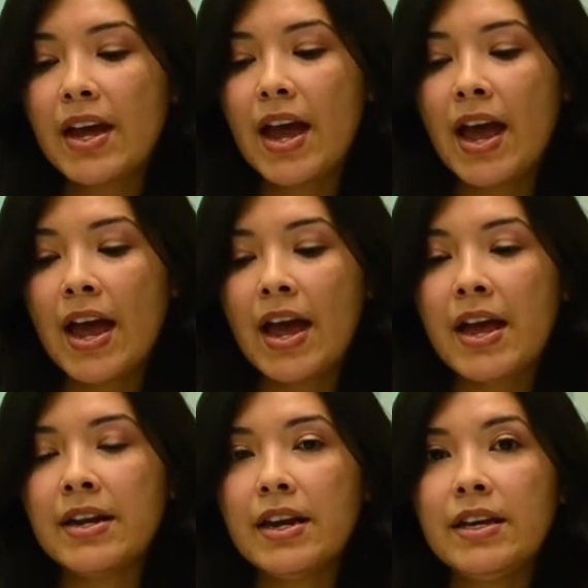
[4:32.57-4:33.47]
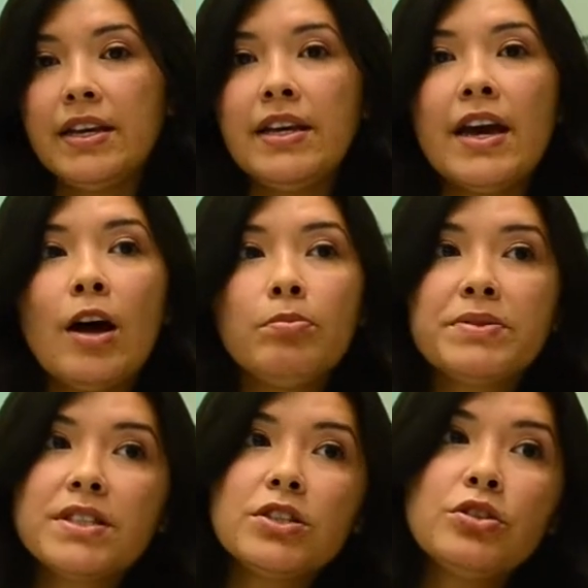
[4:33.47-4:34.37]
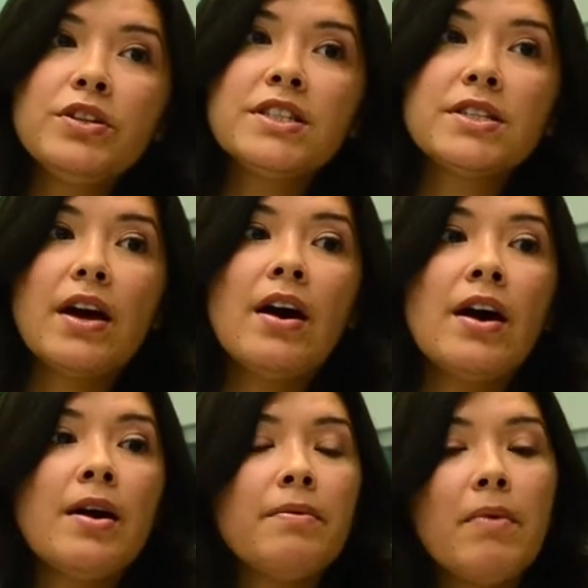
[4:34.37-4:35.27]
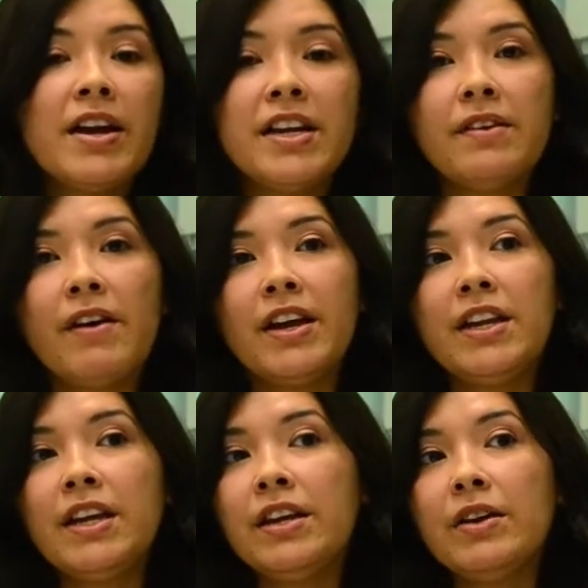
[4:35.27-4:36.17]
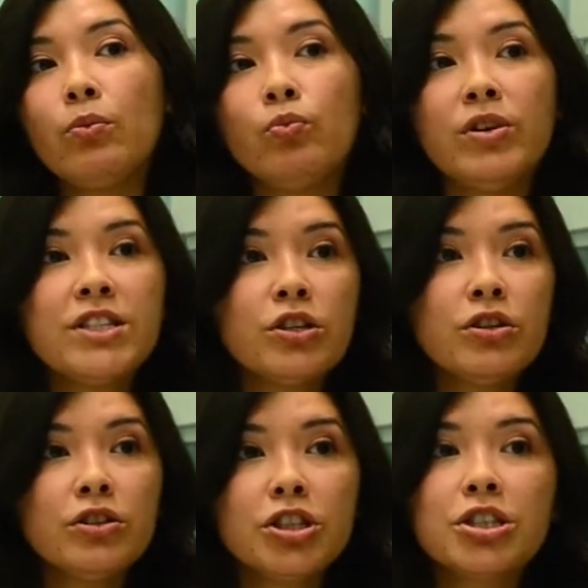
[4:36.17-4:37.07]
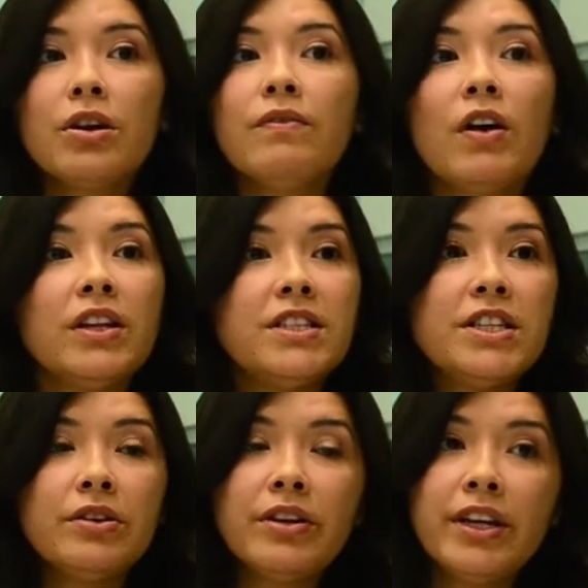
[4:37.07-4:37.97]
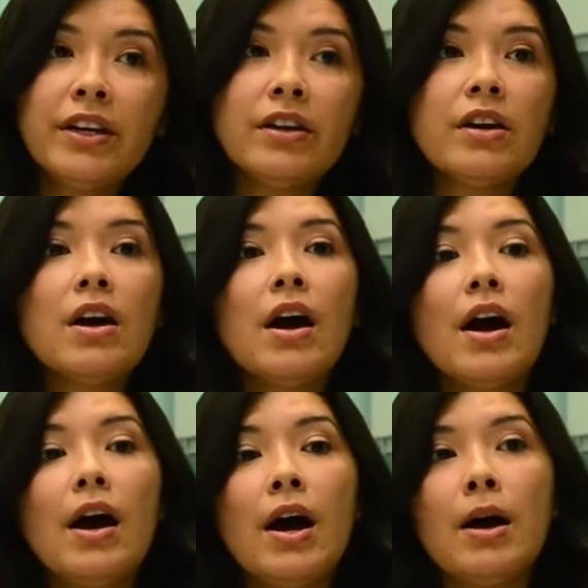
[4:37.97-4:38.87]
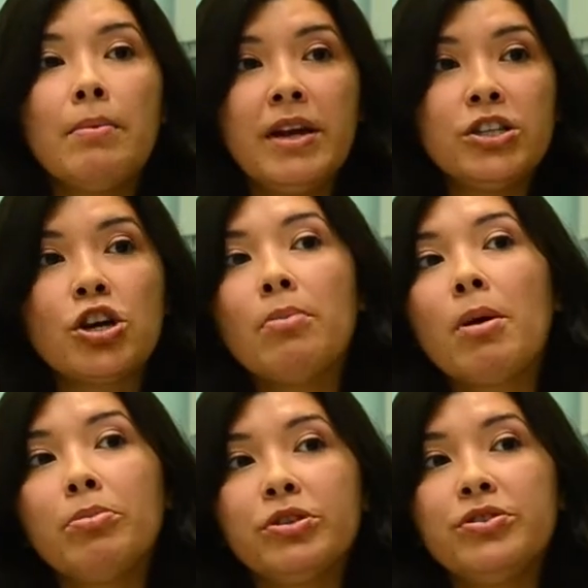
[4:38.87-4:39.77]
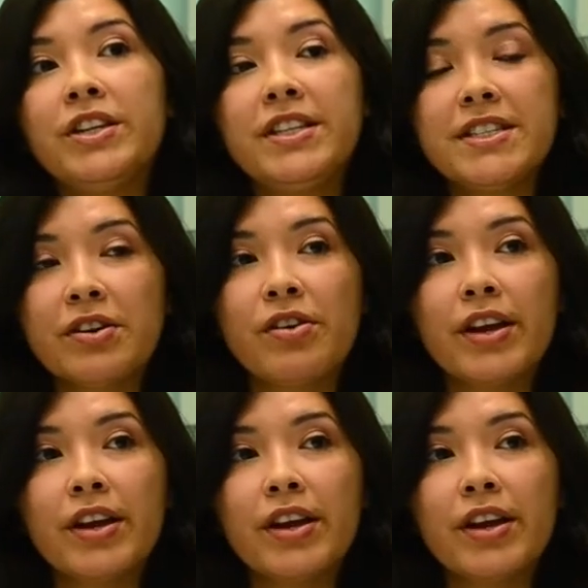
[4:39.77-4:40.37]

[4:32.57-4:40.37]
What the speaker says: and he helps students identify any research, volunteering, and job opportunities here on